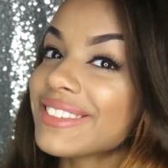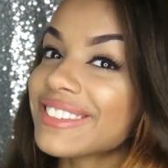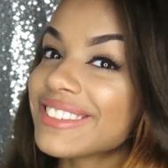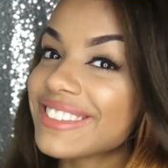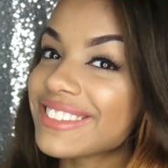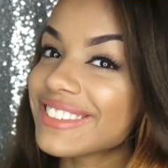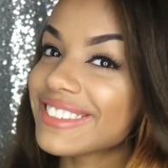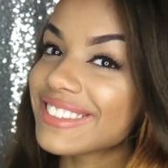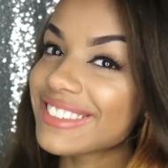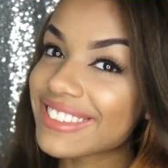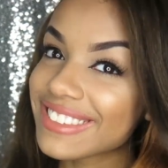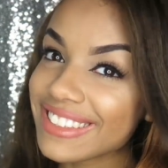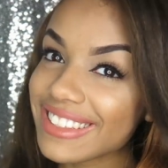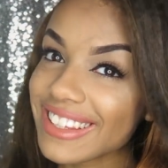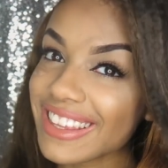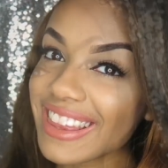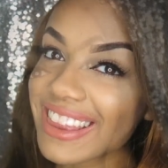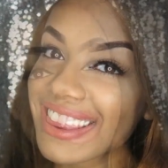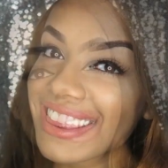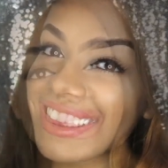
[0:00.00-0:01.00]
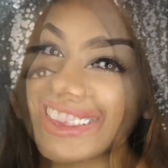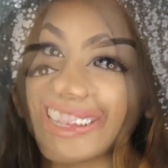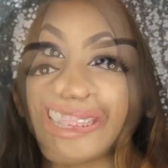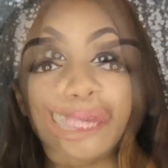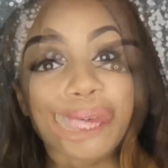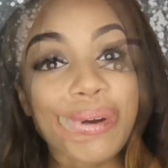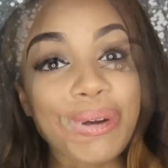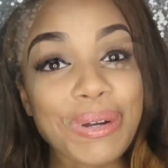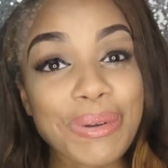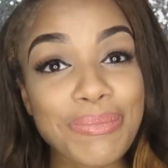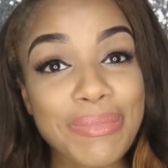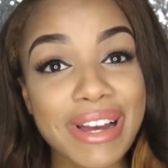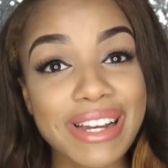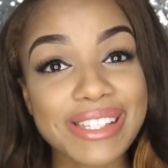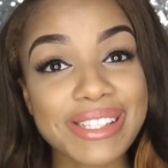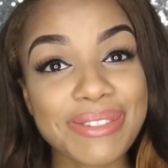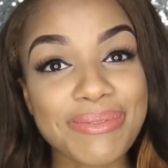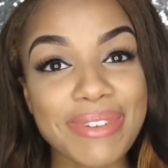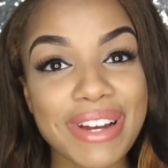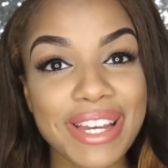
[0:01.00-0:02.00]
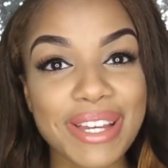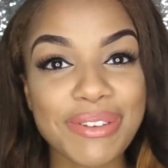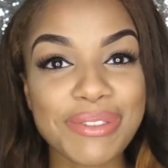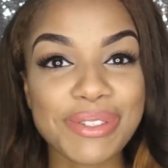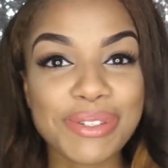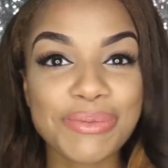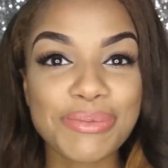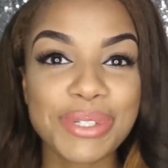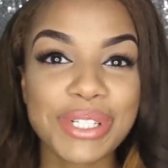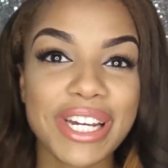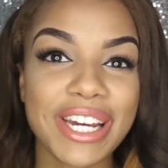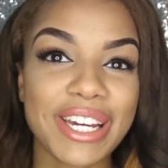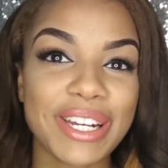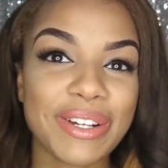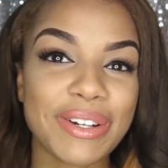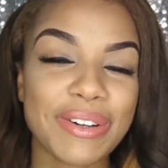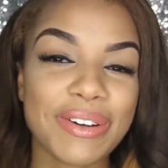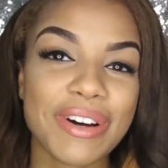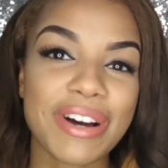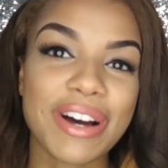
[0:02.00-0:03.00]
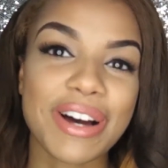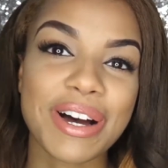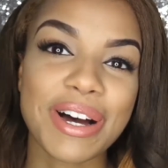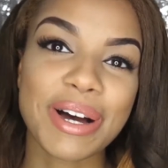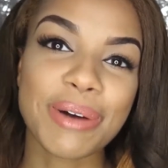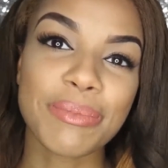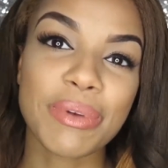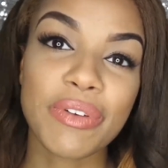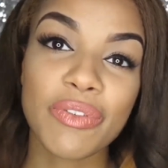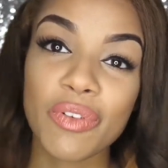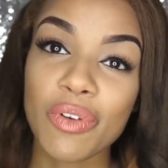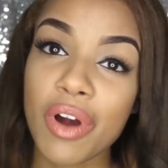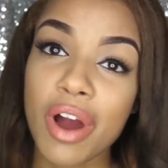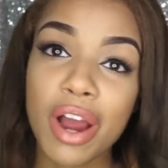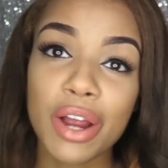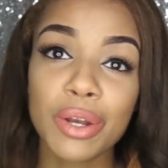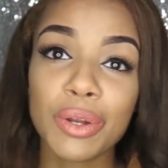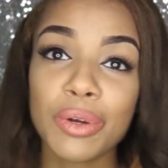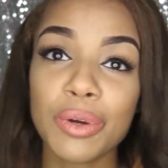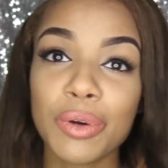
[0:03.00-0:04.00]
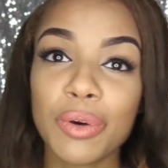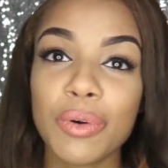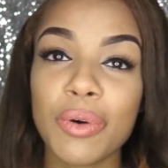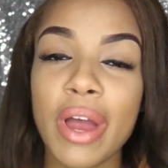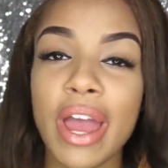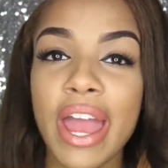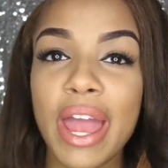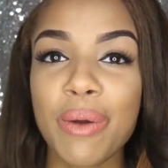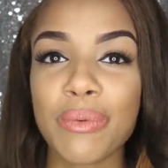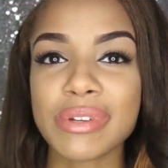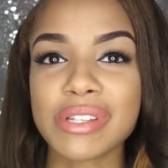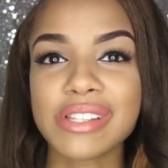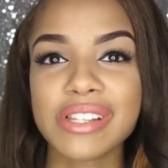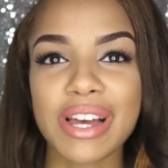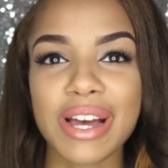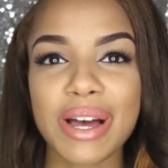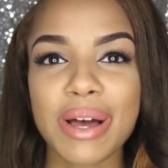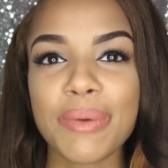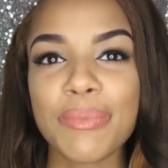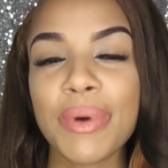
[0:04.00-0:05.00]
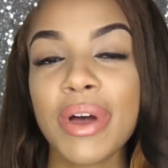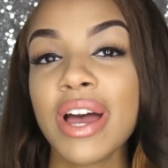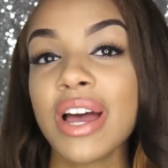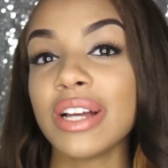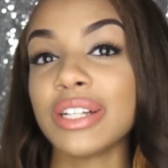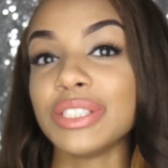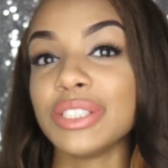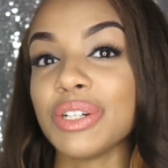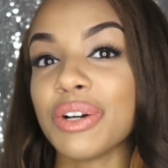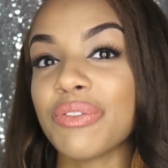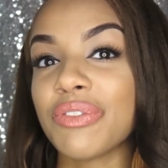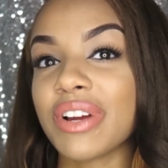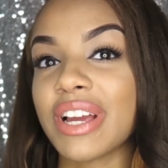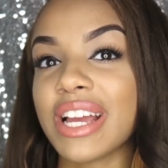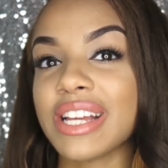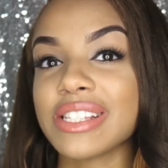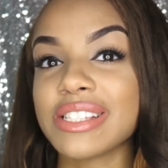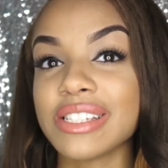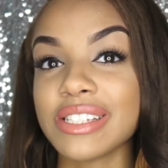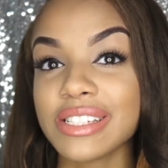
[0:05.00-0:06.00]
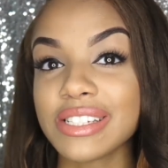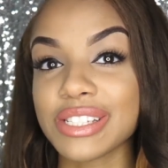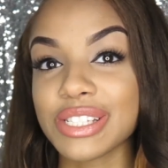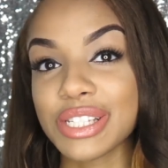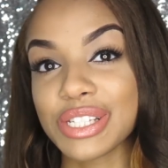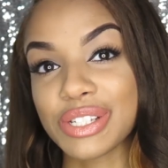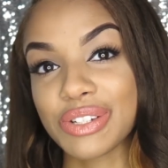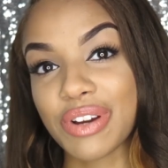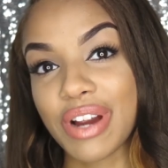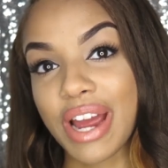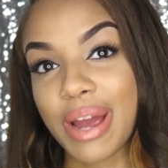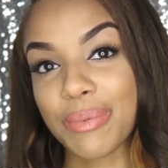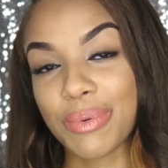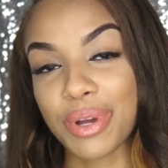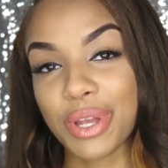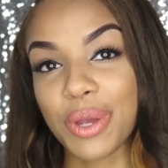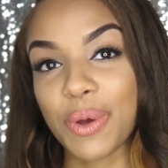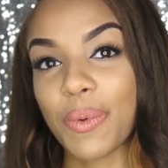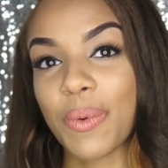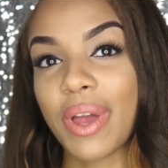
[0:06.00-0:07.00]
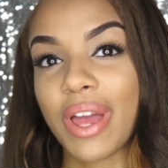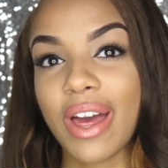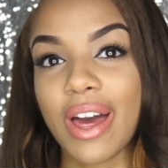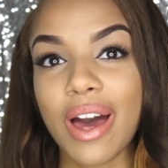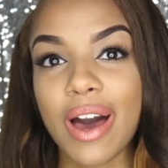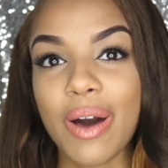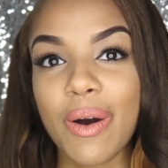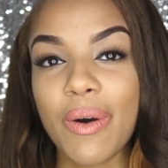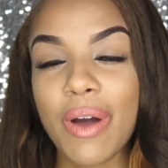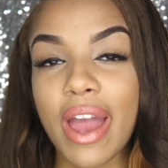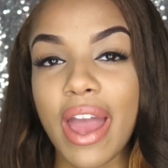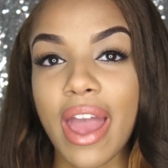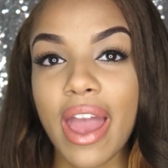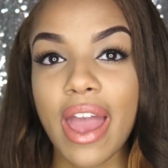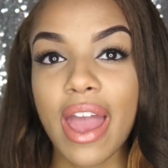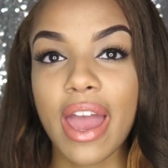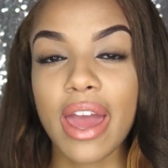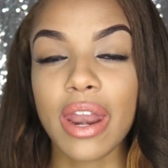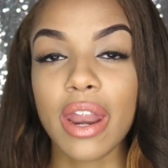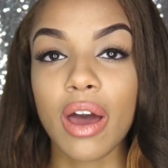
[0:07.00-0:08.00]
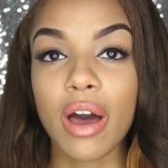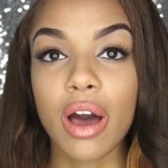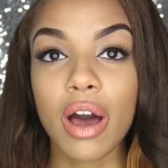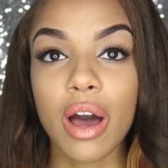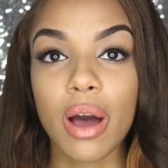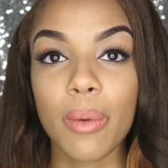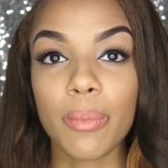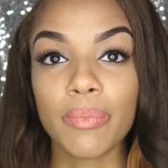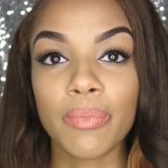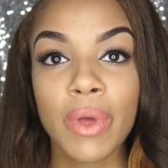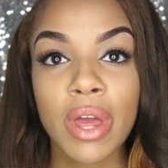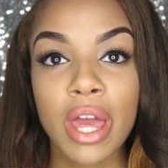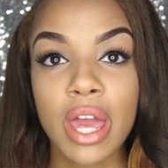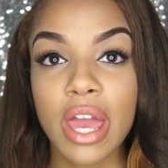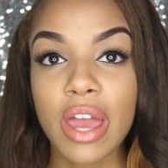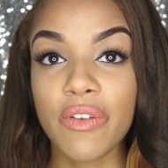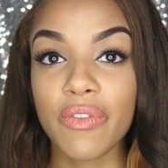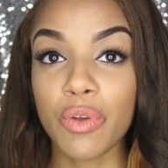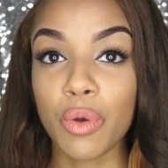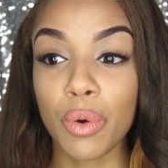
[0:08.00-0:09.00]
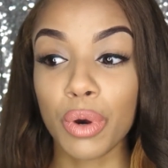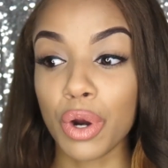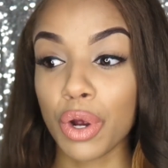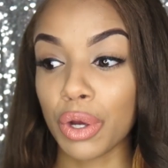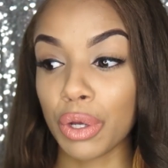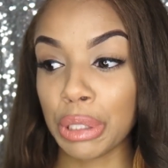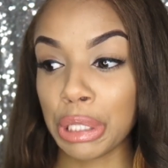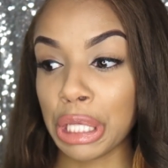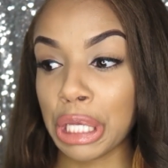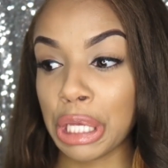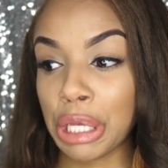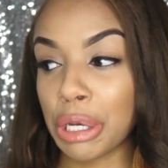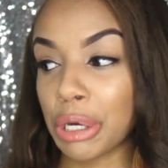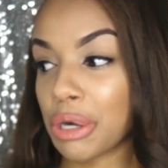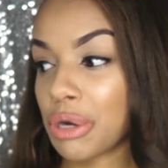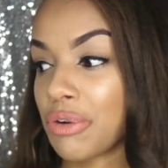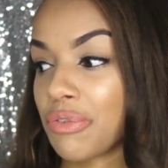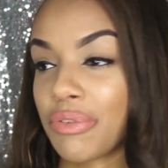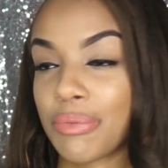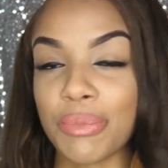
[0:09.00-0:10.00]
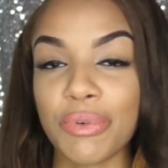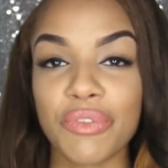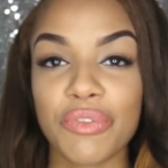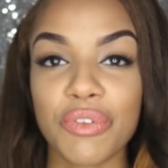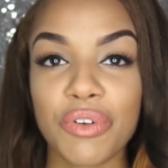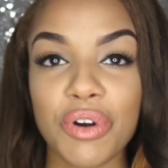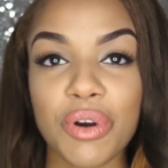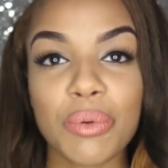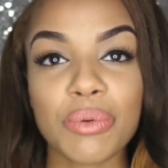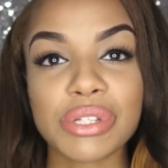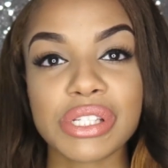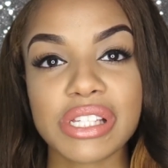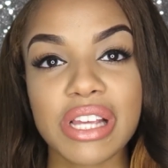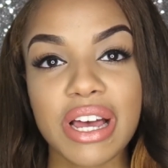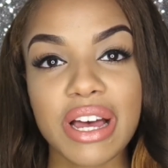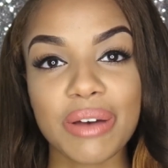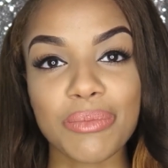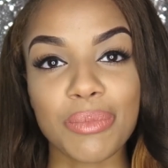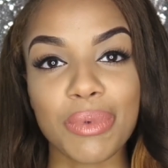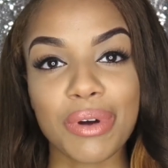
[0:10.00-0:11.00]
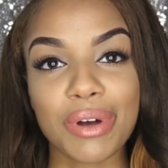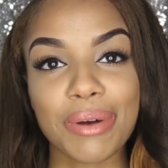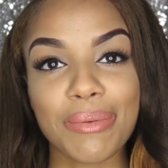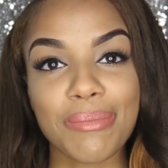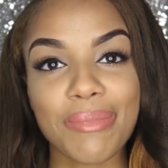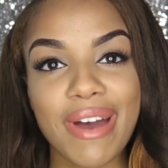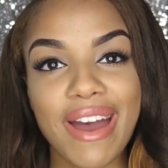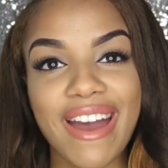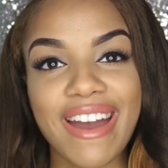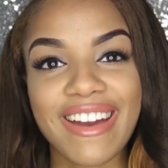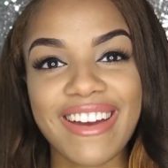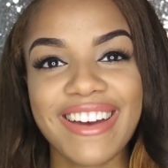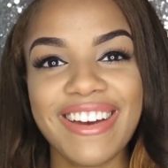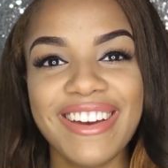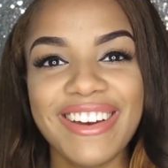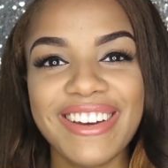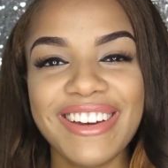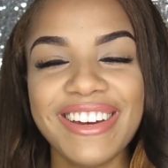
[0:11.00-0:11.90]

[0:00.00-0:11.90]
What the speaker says: Hey you guys, welcome back to my YouTube channel. If you are new, hey, what's up? Don't forget to subscribe on your way out, and if you were here from before, what's up? Welcome back.